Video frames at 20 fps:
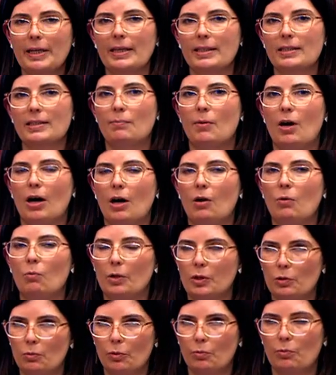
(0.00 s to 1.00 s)
a smile
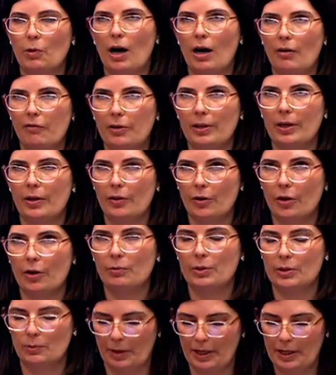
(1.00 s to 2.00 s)
which would rival it, though,
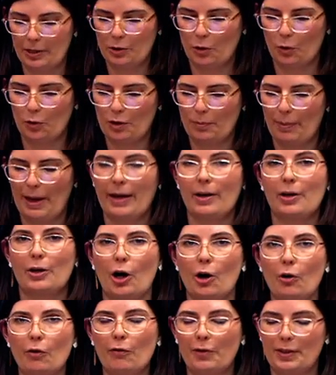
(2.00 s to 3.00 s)
was when he talked about
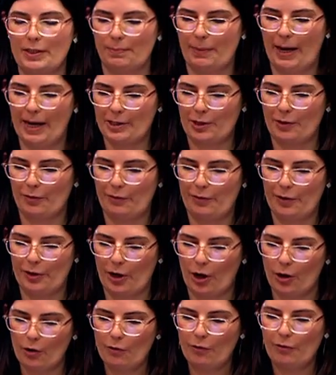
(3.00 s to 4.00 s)
golf, his passion for
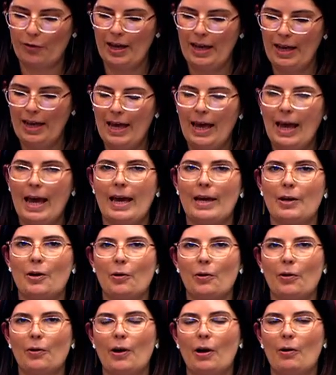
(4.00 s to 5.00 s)
golf, and
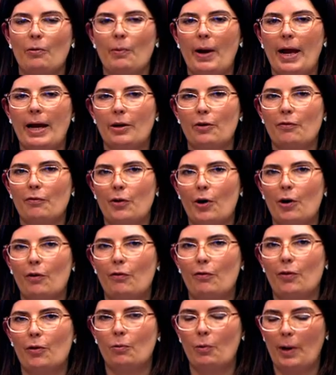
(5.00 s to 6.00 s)
a round of
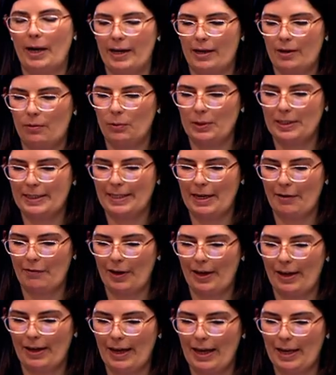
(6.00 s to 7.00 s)
golf a week was
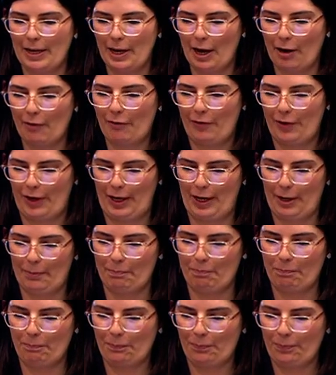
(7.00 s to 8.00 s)
never enough for
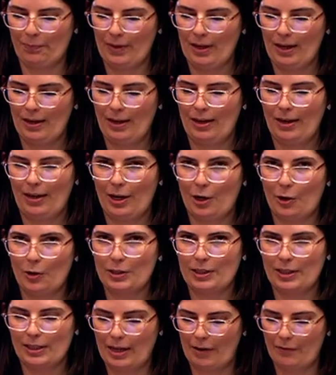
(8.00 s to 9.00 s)
him. He
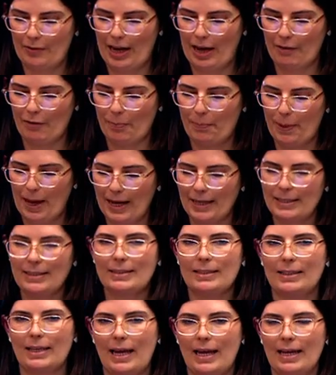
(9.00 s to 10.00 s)
also loved to have a
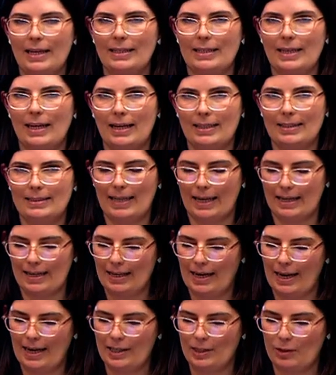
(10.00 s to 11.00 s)
punt, and
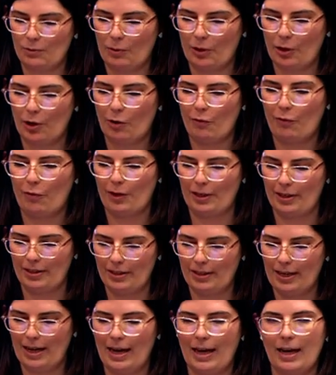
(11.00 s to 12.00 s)
Saturdays were
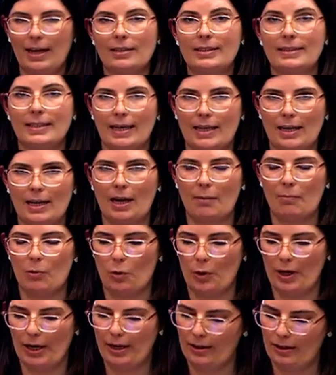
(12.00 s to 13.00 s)
often Saturday
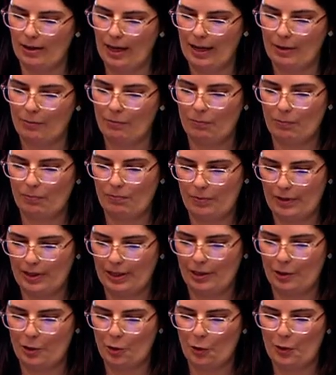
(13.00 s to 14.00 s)
morning at
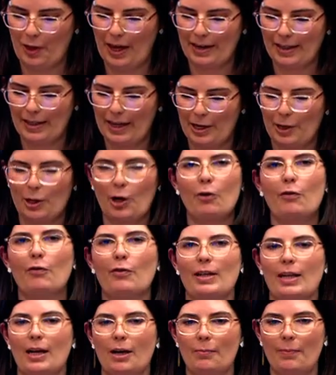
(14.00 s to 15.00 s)
the North Adelaide Golf
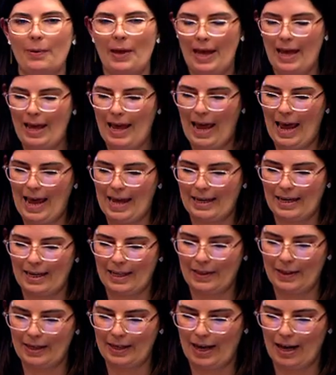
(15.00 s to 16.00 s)
Club, and
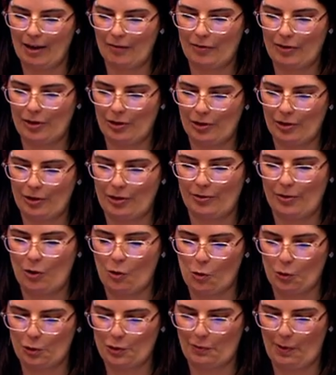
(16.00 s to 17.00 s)
in the afternoon
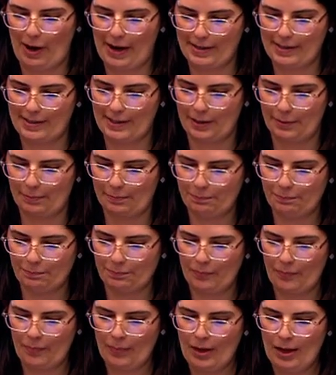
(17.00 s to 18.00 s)
horse racing.
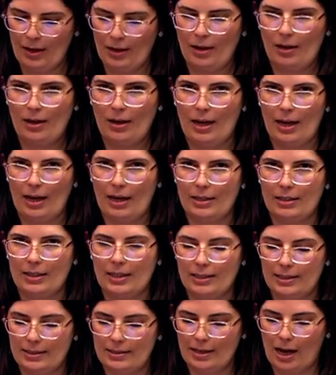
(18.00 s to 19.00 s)
And
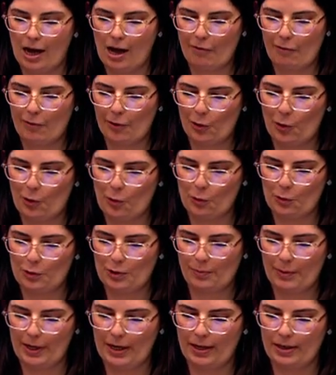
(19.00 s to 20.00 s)
his staff recalled
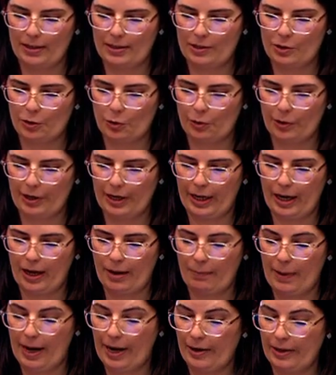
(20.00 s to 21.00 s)
to me a story,
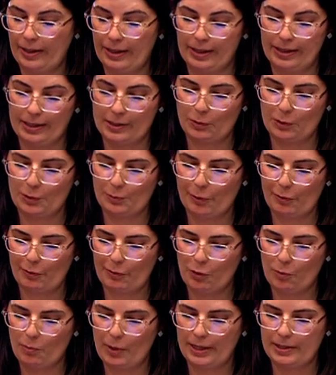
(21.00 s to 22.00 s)
apparently this was
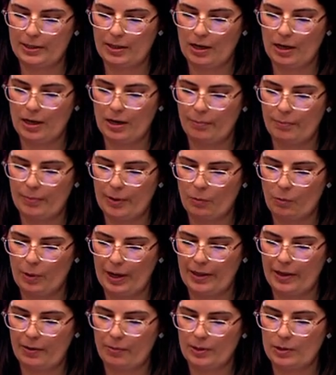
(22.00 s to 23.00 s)
before my time, but where
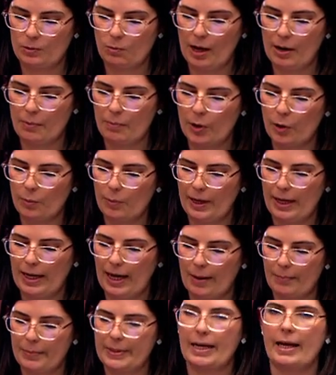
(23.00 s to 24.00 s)
there was one Melbourne
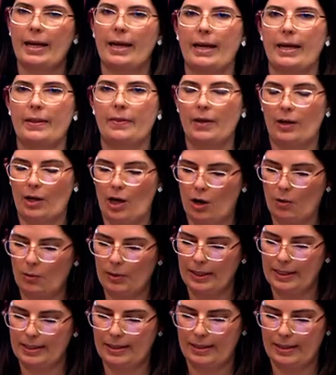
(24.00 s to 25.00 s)
Cup day and the
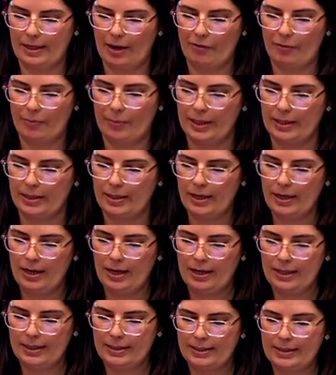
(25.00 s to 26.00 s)
coalition government
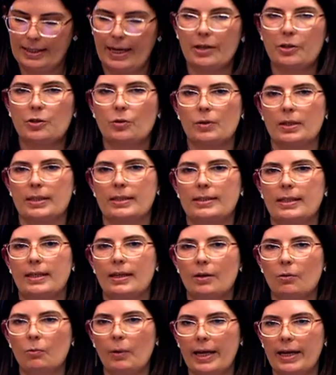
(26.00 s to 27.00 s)
scheduled a
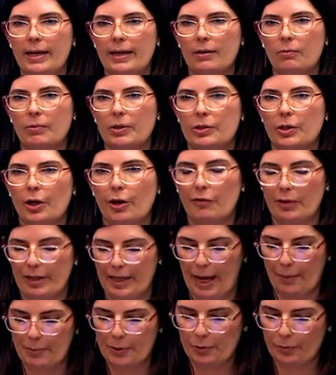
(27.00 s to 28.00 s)
sitting week which
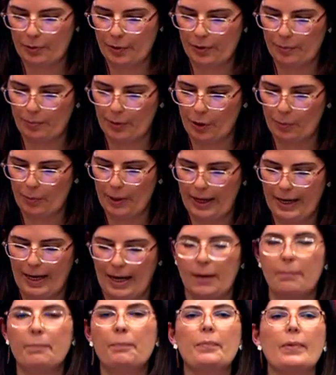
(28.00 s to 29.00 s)
overlapped with the Melbourne
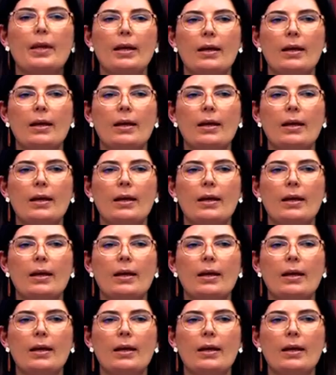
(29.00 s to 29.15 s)
Cup.